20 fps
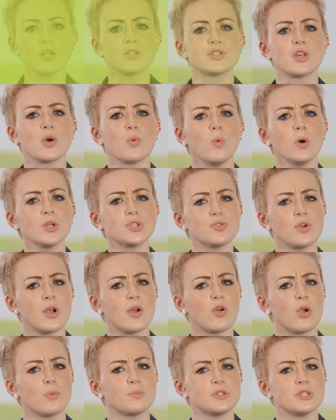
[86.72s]
So what are
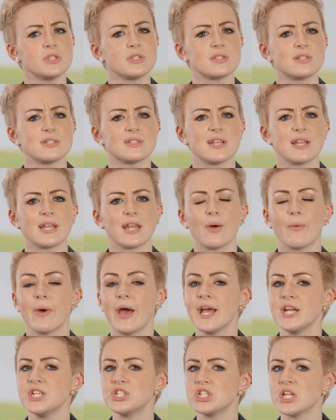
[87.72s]
our options to send our
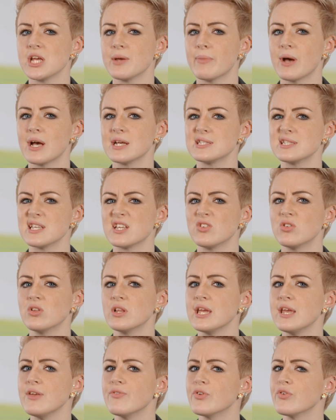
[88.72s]
HDMI
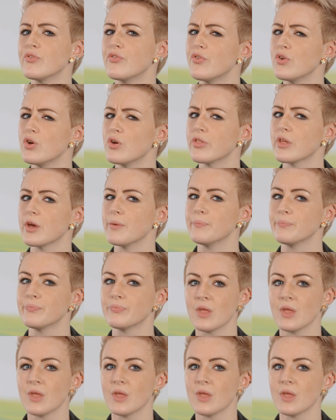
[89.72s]
signal even further?